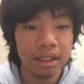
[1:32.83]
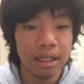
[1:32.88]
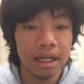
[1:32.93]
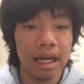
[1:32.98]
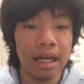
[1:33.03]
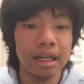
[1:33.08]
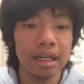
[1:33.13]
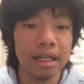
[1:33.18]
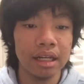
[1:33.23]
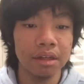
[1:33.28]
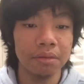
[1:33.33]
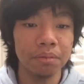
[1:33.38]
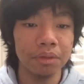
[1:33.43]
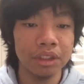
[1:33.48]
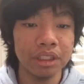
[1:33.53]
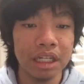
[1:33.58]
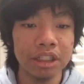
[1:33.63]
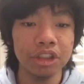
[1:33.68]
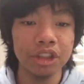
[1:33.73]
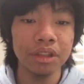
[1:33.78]
And it can
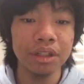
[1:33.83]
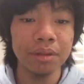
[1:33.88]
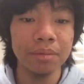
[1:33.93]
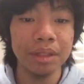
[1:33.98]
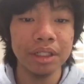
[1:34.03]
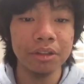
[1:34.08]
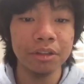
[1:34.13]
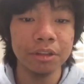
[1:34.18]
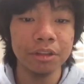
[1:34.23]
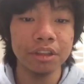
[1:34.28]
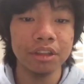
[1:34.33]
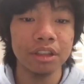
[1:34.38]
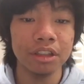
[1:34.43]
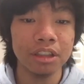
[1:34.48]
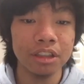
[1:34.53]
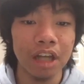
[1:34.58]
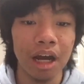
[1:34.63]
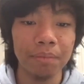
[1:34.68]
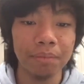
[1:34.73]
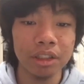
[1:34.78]
potentially be used to
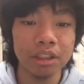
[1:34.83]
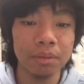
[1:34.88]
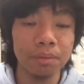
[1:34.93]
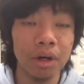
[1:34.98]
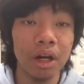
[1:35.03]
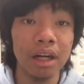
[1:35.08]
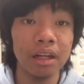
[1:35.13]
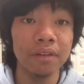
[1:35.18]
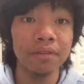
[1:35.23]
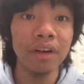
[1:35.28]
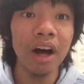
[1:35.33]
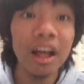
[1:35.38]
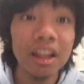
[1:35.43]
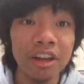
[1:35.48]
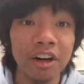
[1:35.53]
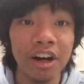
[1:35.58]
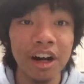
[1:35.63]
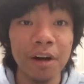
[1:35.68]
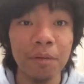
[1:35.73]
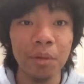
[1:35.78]
stop the spread of
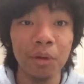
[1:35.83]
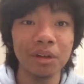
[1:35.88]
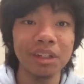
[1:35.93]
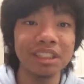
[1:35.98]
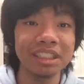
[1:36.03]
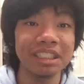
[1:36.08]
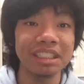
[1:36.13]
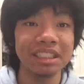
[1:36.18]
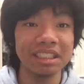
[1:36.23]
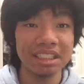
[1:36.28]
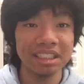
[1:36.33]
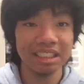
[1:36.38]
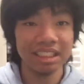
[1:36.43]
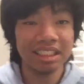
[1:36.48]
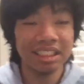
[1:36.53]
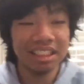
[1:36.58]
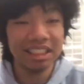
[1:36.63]
other airborne diseases.